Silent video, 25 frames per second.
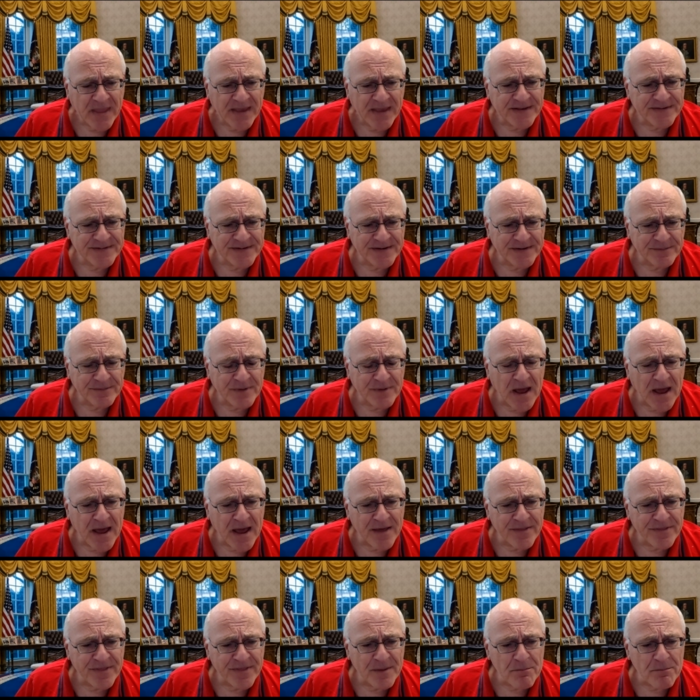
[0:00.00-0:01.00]

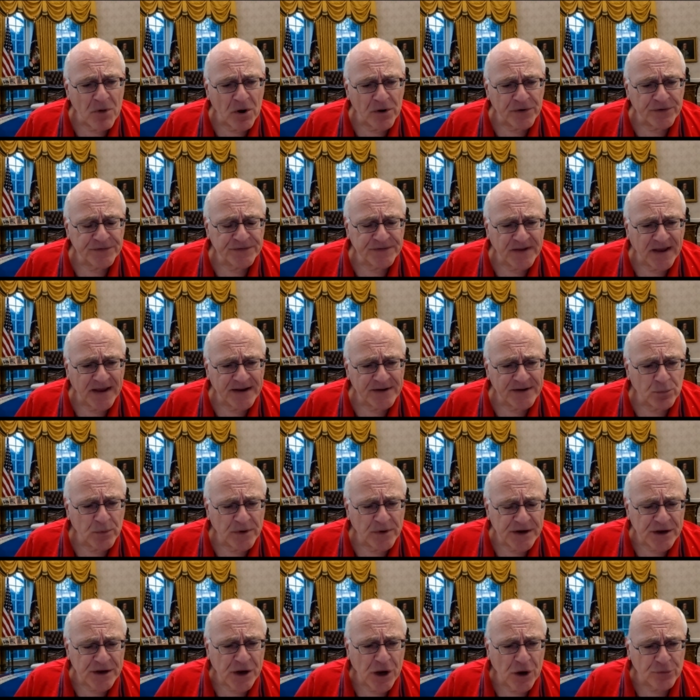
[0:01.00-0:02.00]
monocyte,
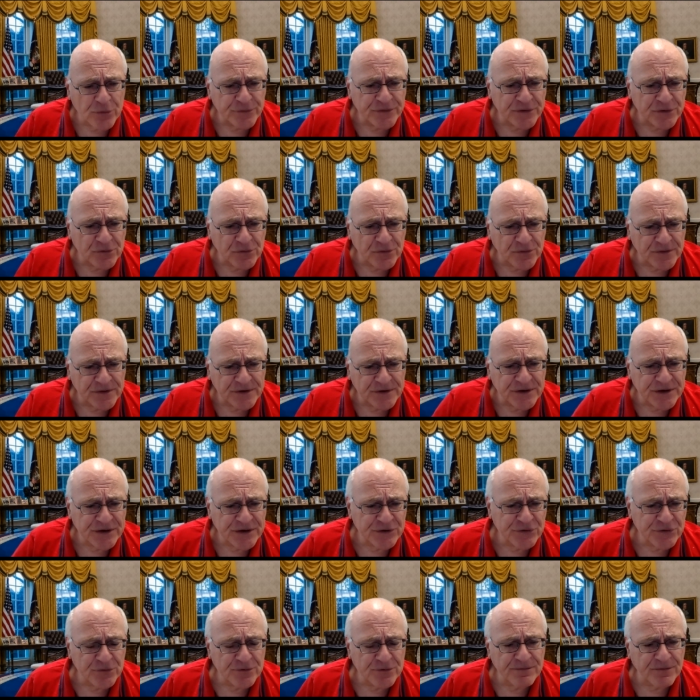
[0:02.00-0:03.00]
when it goes into the
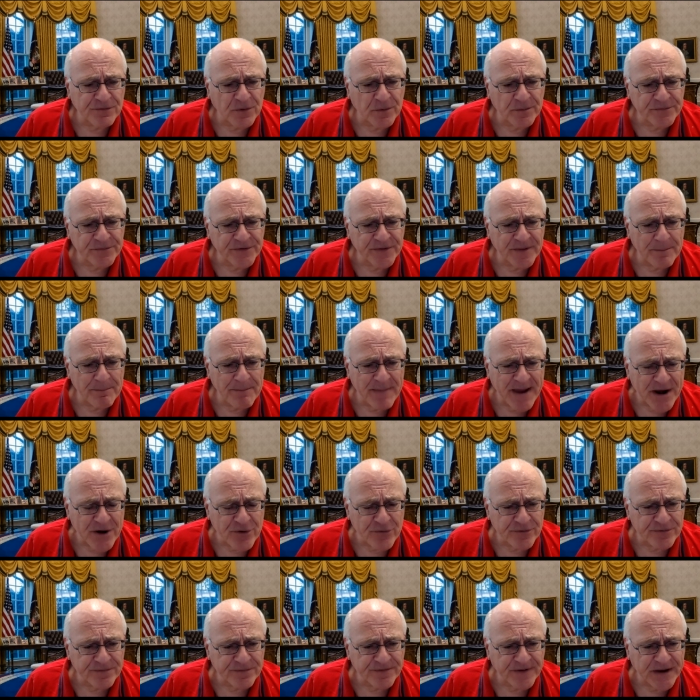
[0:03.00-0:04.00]
tissue, forms the
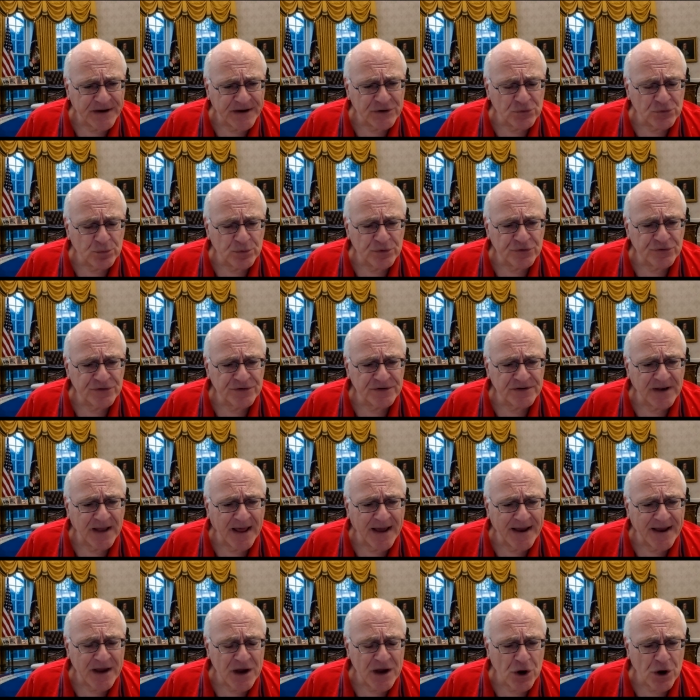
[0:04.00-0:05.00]
macrophage, which is
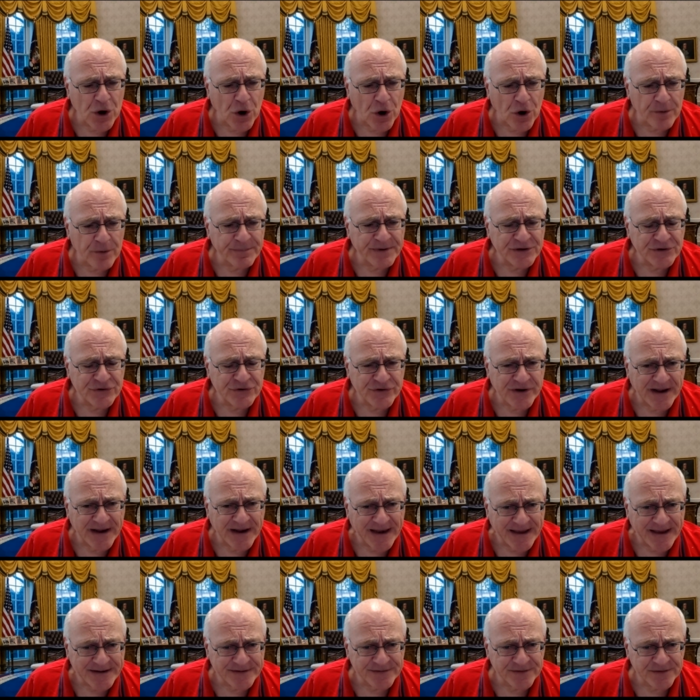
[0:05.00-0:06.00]
like a garbage
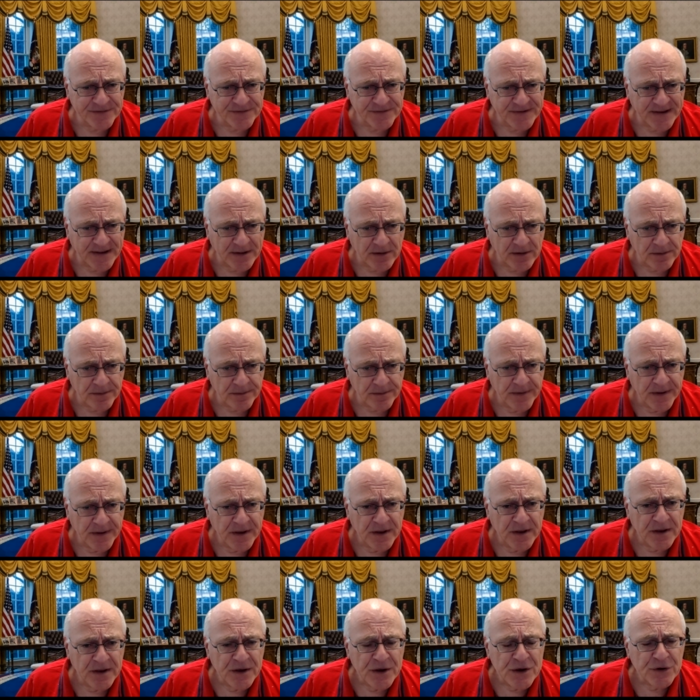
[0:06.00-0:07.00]
collector cell.
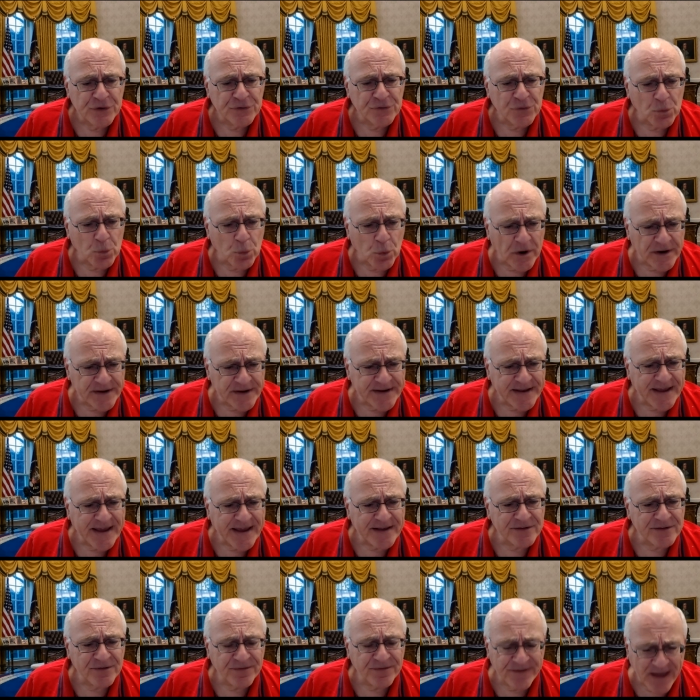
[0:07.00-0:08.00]
So what he
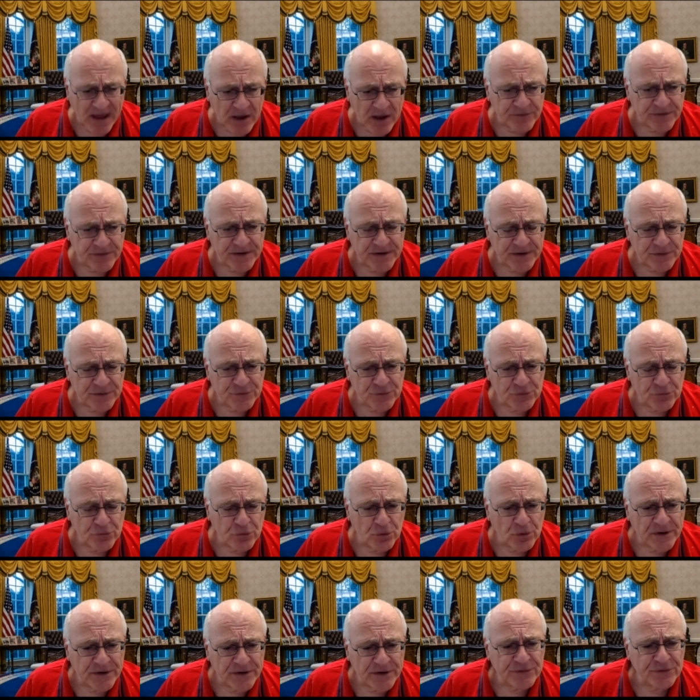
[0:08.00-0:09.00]
has found, and it's
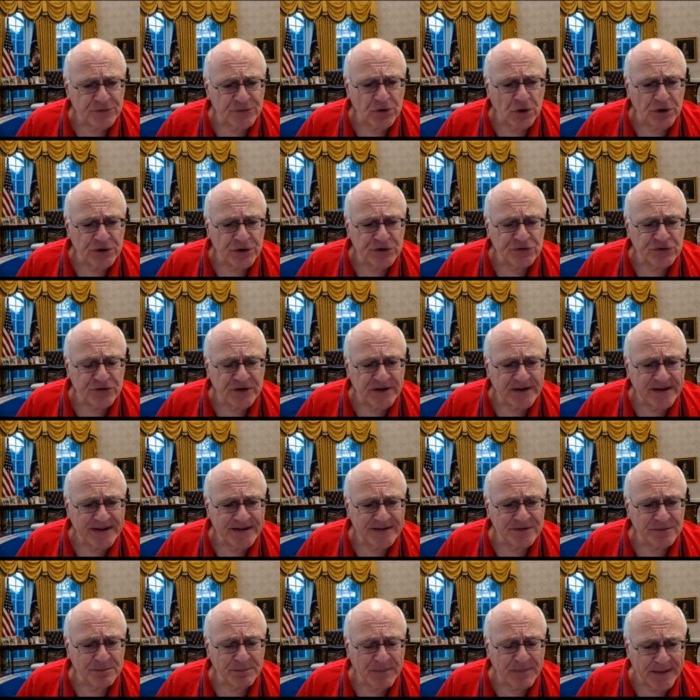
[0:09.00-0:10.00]
truly astonishing,
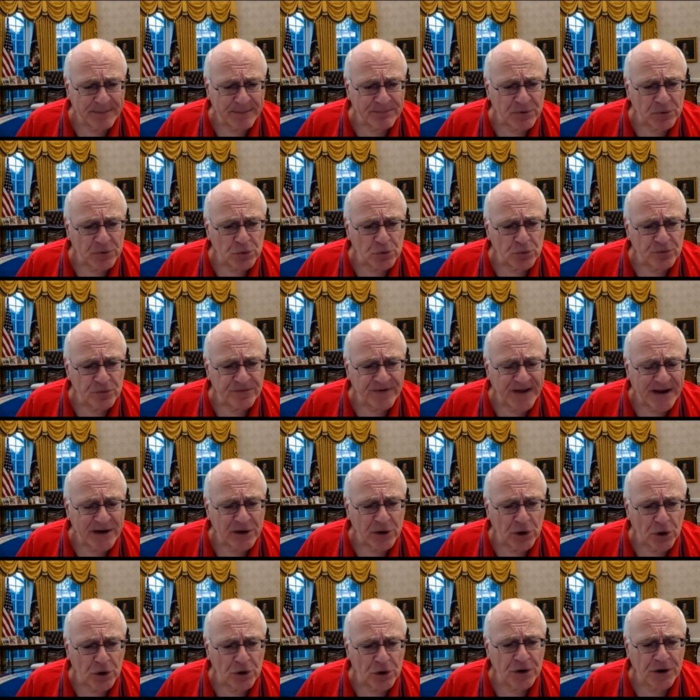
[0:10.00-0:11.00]
is people who've had
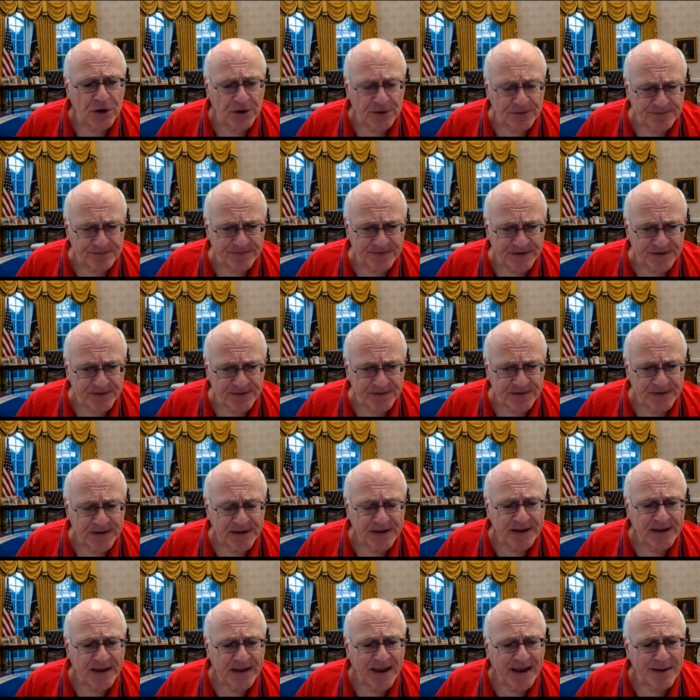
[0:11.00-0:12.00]
long COVID
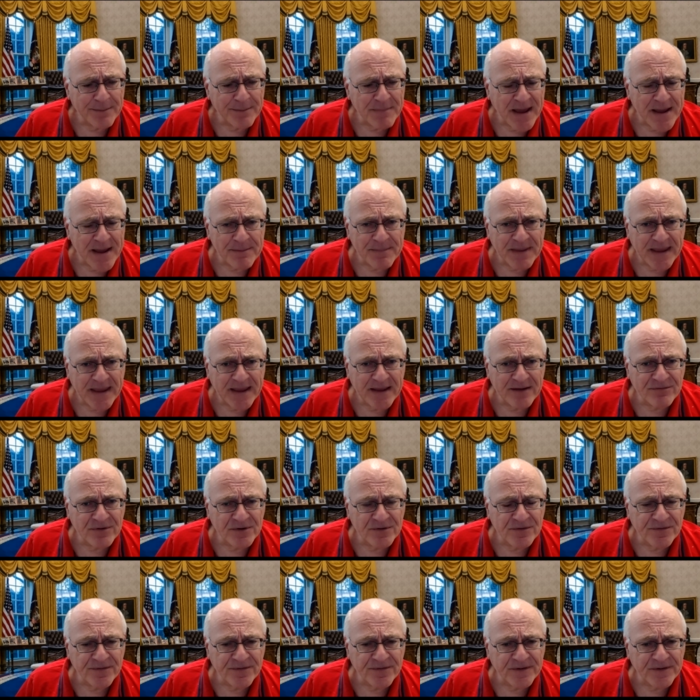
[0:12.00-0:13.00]
and maybe
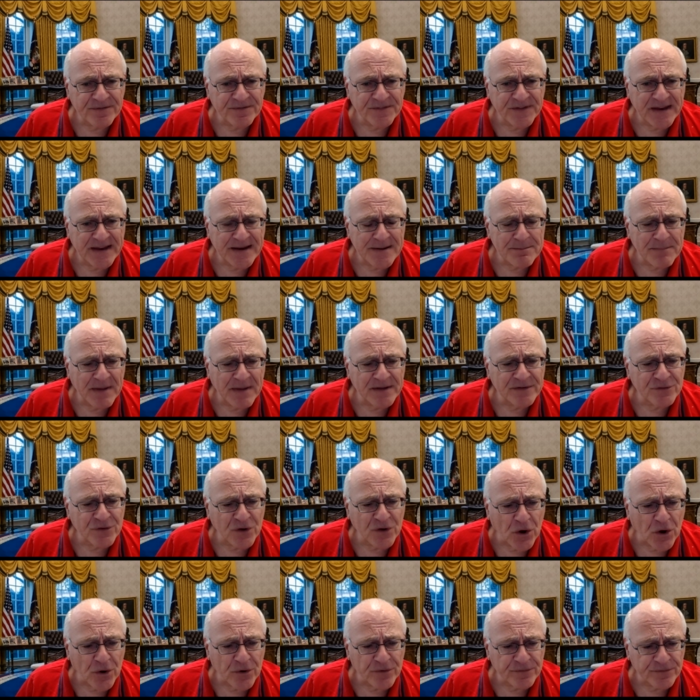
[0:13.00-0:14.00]
even 15 months
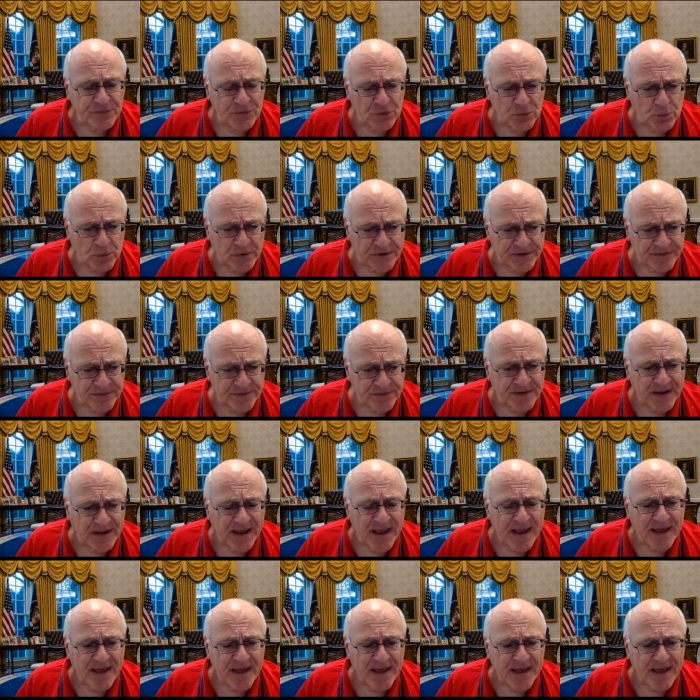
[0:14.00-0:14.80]
afterwards,